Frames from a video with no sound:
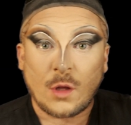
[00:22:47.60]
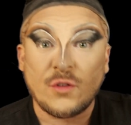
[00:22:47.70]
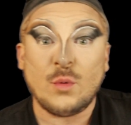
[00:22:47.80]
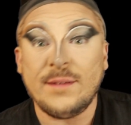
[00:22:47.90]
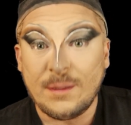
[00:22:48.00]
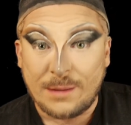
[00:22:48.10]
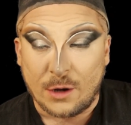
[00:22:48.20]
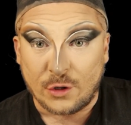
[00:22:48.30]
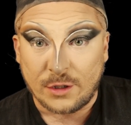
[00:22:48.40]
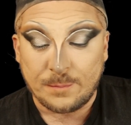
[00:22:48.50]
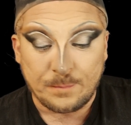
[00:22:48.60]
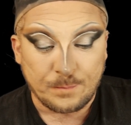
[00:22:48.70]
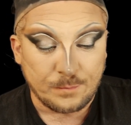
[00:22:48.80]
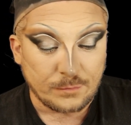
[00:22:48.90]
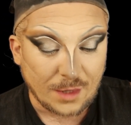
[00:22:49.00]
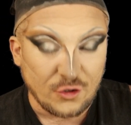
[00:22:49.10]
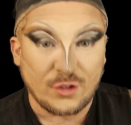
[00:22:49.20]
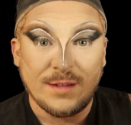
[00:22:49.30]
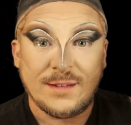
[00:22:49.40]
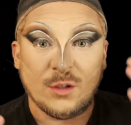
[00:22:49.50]
So once I'm powdered, as you
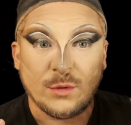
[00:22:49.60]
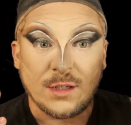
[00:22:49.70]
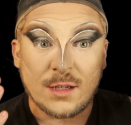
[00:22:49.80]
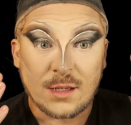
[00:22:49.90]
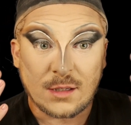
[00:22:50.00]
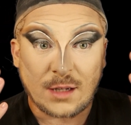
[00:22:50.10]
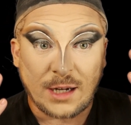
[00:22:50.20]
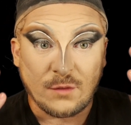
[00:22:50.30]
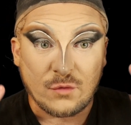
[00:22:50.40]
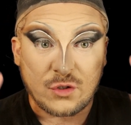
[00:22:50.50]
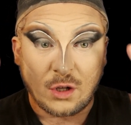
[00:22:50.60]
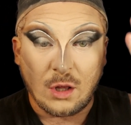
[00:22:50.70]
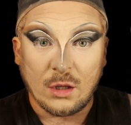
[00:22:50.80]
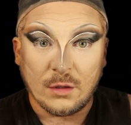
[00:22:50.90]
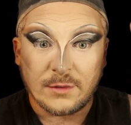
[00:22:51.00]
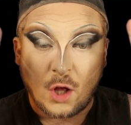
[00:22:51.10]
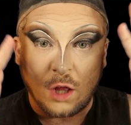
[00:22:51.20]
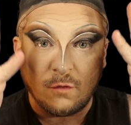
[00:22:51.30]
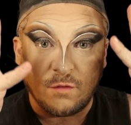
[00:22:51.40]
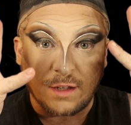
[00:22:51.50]
can see, it really kind of dulls
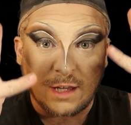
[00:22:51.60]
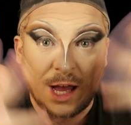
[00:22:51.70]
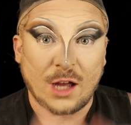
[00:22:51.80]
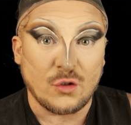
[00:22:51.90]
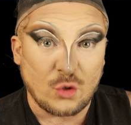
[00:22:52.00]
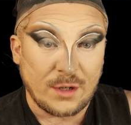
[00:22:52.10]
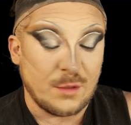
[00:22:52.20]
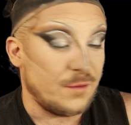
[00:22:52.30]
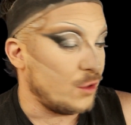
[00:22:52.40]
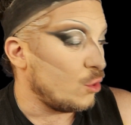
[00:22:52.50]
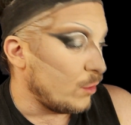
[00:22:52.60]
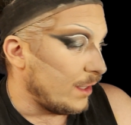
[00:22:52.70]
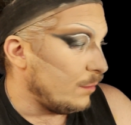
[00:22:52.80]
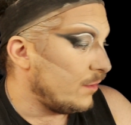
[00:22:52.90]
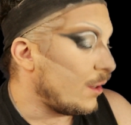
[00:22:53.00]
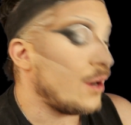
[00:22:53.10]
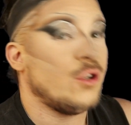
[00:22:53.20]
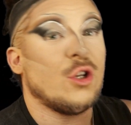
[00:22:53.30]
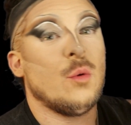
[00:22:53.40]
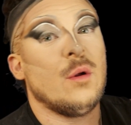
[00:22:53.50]
all the contour I do with the cream. So I'm
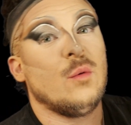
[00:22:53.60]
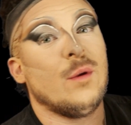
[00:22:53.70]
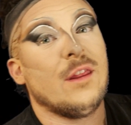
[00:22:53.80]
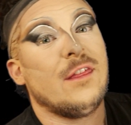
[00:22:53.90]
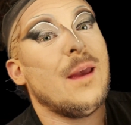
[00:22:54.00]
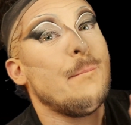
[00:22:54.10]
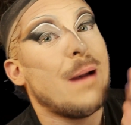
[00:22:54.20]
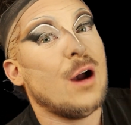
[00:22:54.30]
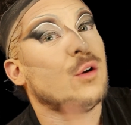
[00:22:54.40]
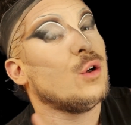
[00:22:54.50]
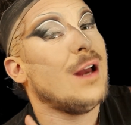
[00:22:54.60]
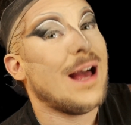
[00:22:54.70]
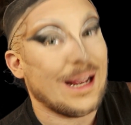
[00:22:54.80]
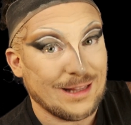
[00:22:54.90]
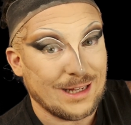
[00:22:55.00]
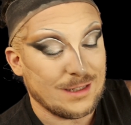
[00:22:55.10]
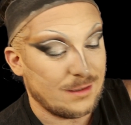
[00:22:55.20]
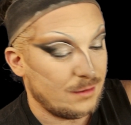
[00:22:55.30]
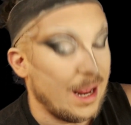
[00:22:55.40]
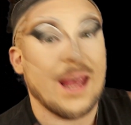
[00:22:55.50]
gonna go in with powder
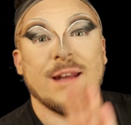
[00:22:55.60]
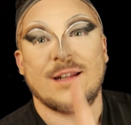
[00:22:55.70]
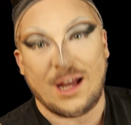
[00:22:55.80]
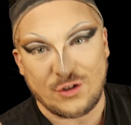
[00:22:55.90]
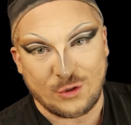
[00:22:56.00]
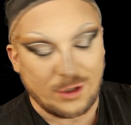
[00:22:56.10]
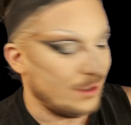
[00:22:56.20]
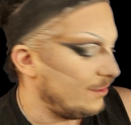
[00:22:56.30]
highlight and contour.